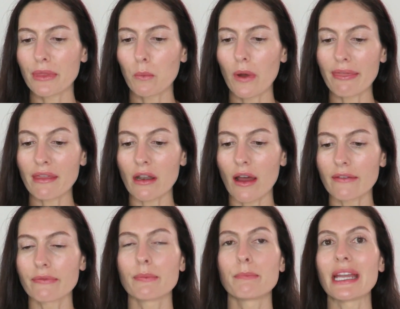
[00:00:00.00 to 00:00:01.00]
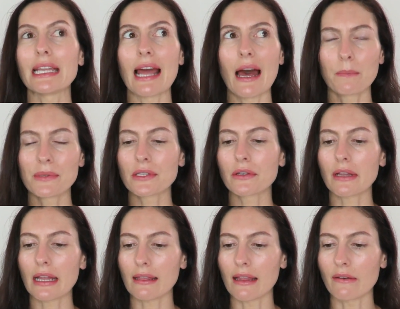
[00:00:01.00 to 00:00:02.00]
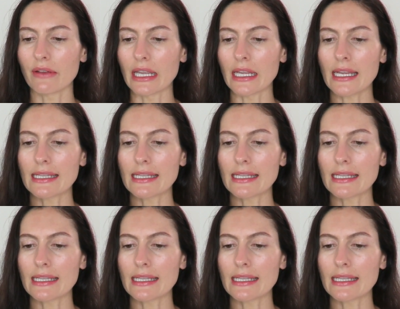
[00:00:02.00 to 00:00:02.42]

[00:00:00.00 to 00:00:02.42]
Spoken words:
The one that I've been absolutely loving